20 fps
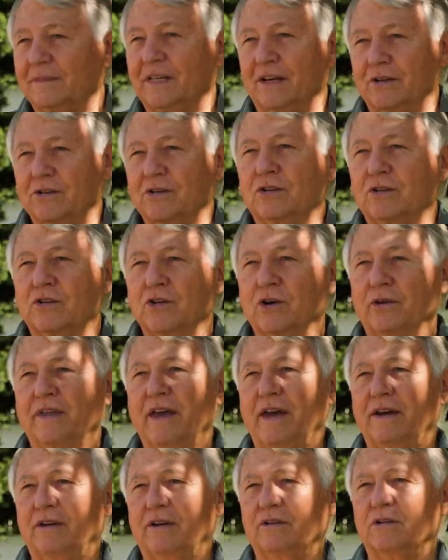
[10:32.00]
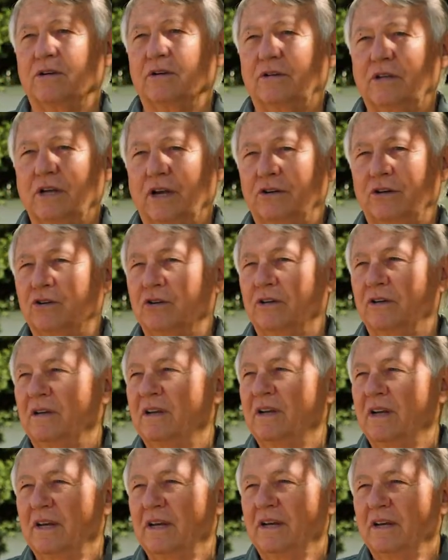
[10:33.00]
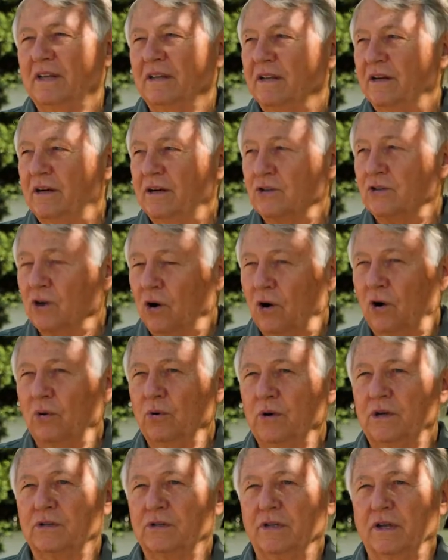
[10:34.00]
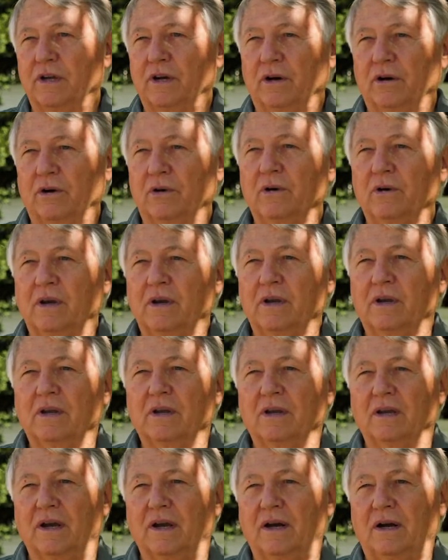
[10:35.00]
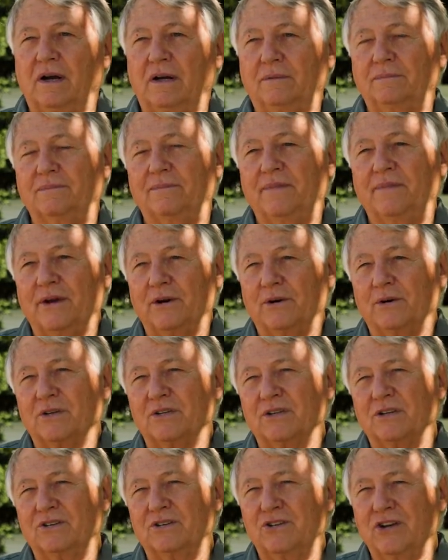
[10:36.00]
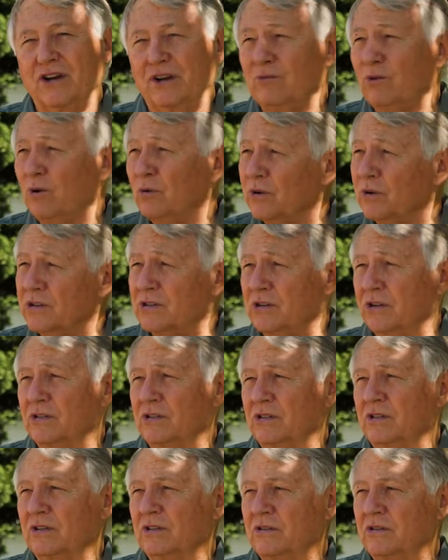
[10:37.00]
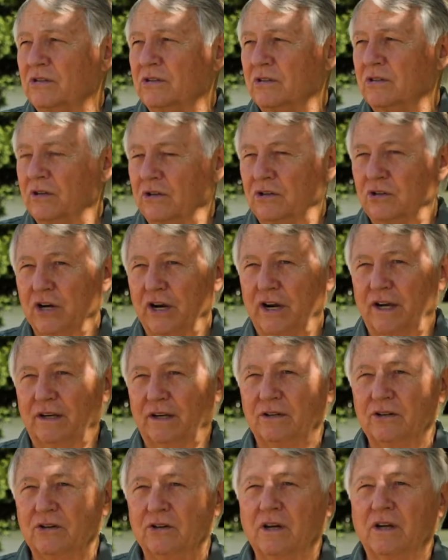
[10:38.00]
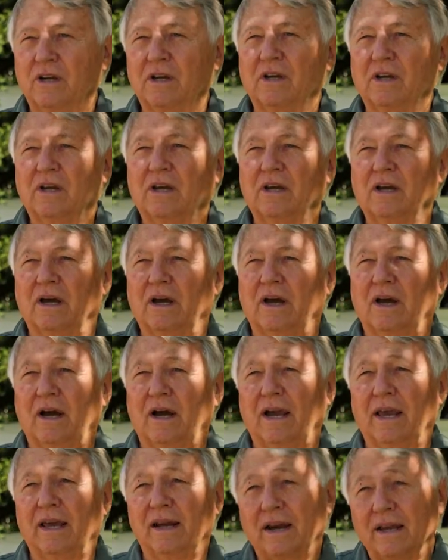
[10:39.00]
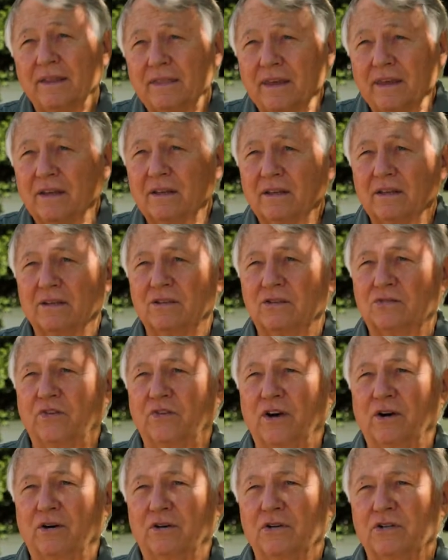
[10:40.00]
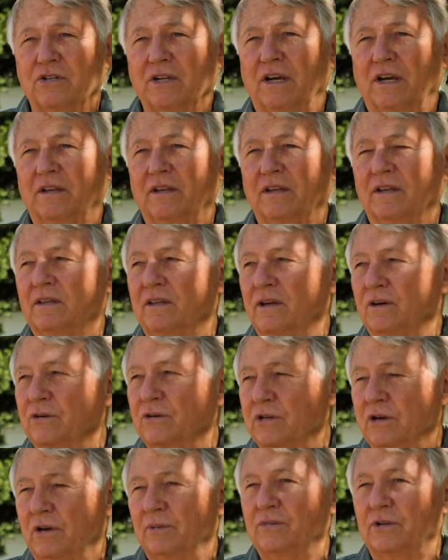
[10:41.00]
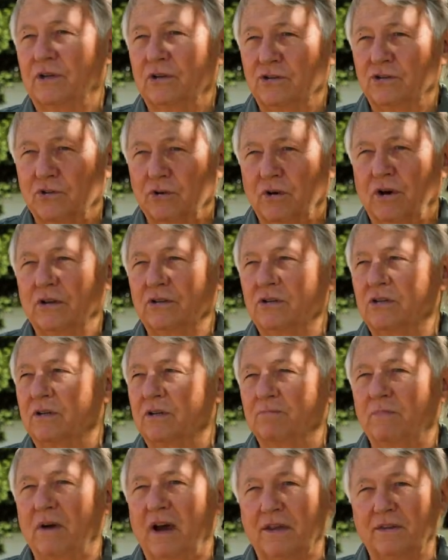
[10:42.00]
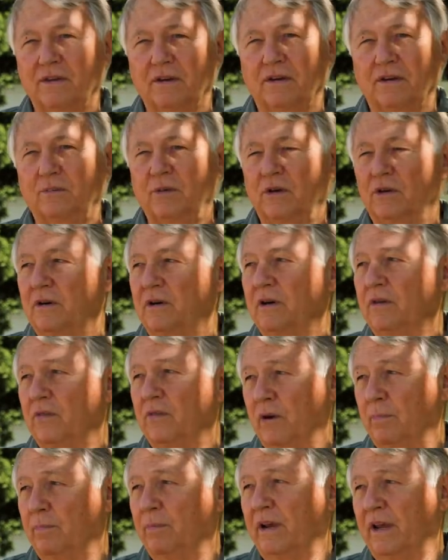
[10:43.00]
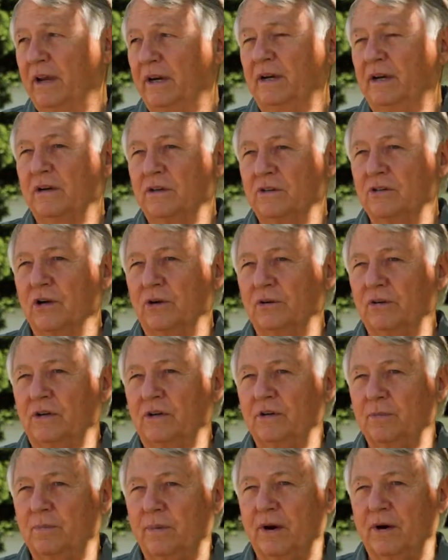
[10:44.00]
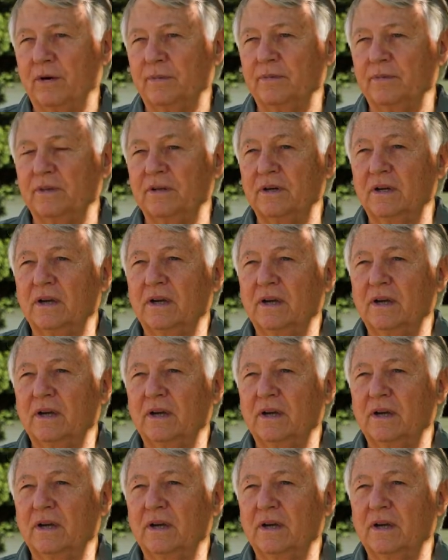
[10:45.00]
Yes, and so that is a tension that is always there. There is a general resistance to change. And I think it's fair to say that there's some distrust by the community of our planning and zoning department.